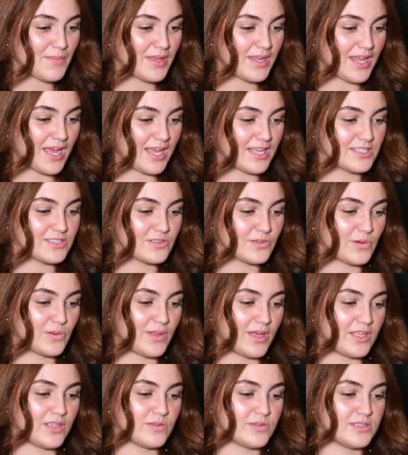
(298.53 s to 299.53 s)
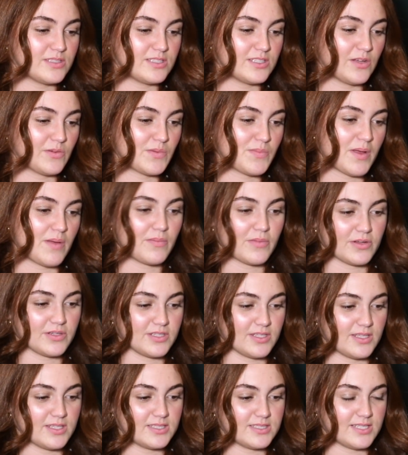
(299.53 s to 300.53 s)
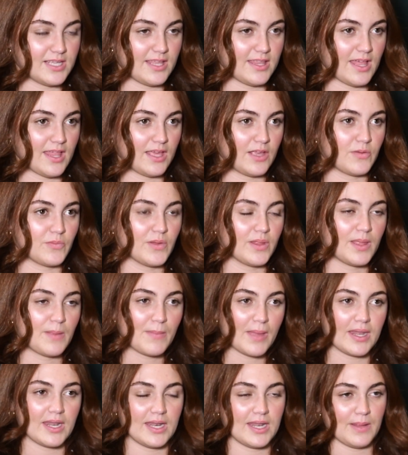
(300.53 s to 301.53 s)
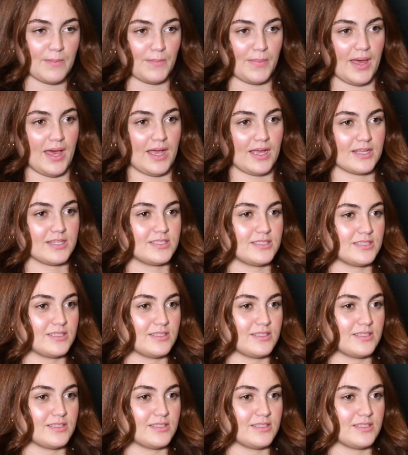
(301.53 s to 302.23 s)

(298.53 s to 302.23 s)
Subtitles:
in high school that you still remember to this day that like really made an impact